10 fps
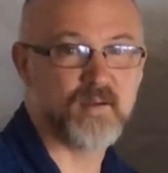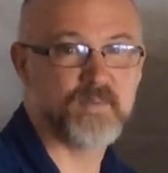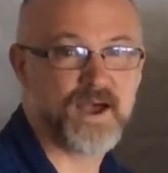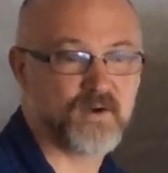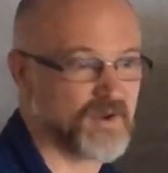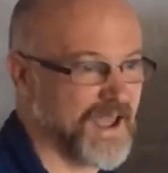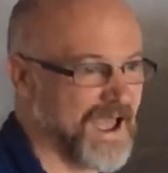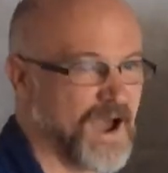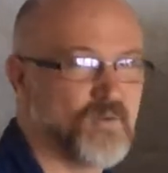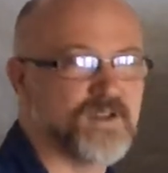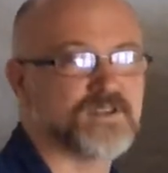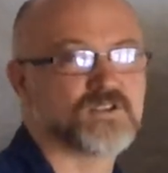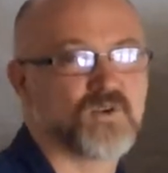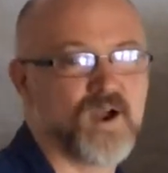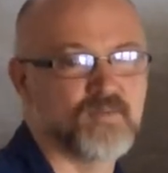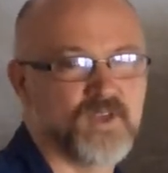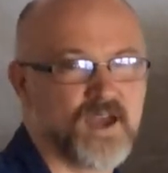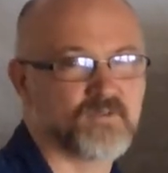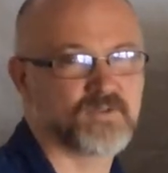about how we describe that